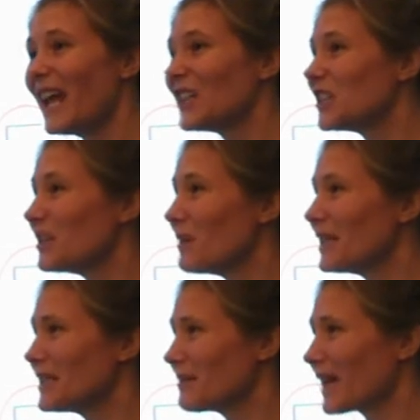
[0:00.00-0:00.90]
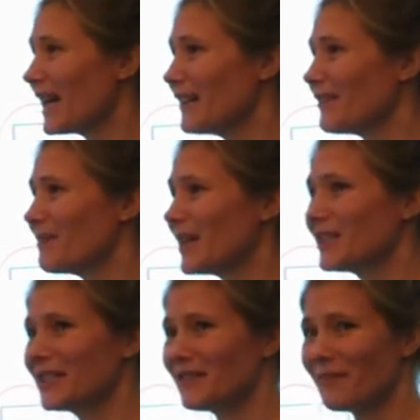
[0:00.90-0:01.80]
and she made some kind of
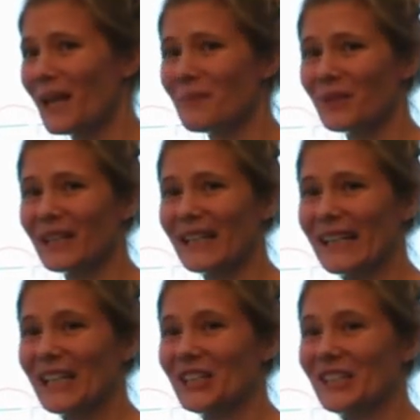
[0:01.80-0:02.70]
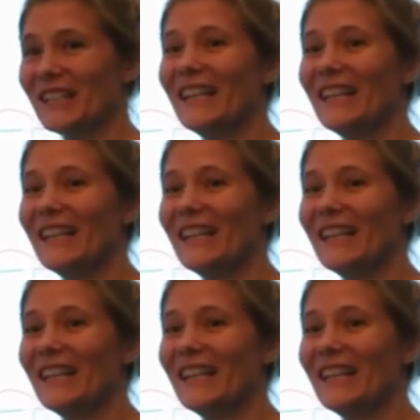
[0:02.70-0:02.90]
mention of papering a kitchen.